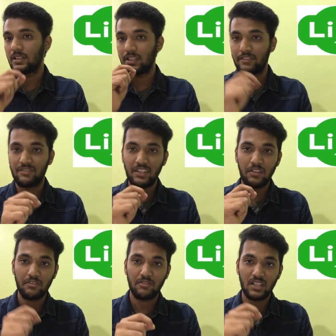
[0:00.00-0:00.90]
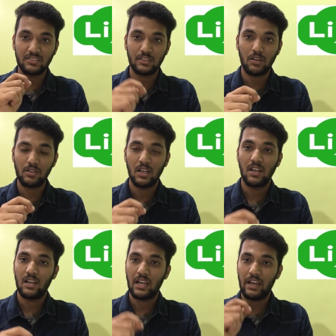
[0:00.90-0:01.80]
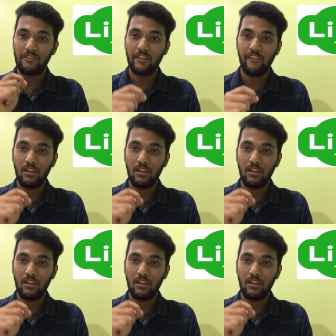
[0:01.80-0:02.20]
If this works out, LiFi